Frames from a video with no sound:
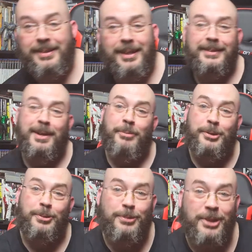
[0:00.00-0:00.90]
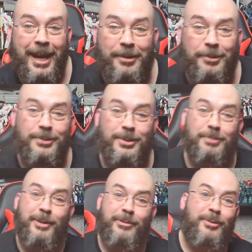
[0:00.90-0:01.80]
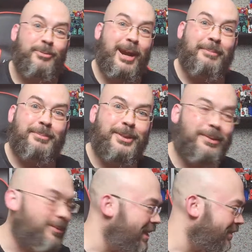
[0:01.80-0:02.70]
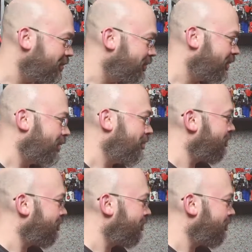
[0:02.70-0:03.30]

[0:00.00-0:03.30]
does come with dual channels as well for the RAM, so that's all good,